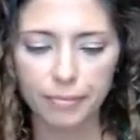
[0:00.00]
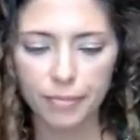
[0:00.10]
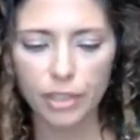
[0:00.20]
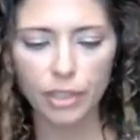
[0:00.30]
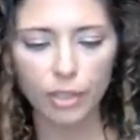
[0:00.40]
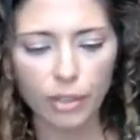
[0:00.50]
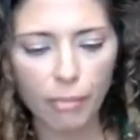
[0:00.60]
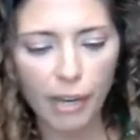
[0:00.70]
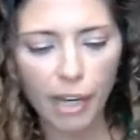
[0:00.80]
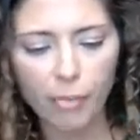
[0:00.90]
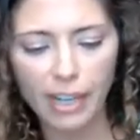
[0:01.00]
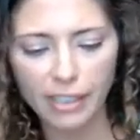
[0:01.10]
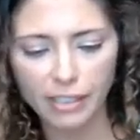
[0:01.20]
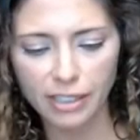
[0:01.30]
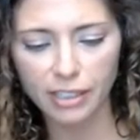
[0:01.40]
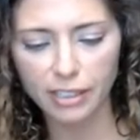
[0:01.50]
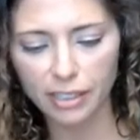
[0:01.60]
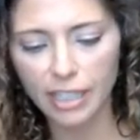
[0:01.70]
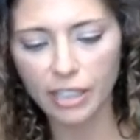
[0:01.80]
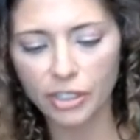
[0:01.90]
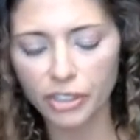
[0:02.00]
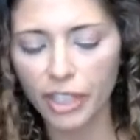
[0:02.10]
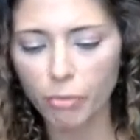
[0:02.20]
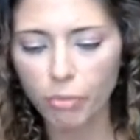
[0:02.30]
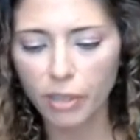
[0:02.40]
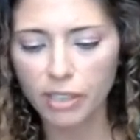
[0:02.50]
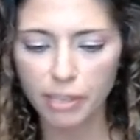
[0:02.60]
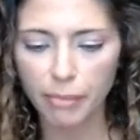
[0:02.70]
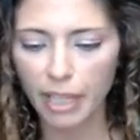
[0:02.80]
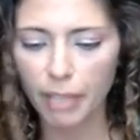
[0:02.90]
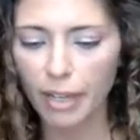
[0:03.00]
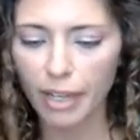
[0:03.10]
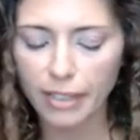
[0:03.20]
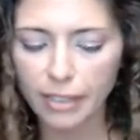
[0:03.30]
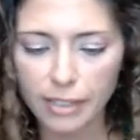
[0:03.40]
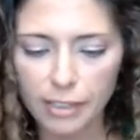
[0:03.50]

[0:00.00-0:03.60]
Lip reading: So the Mycobacticil is the LJ plus some antibiotics.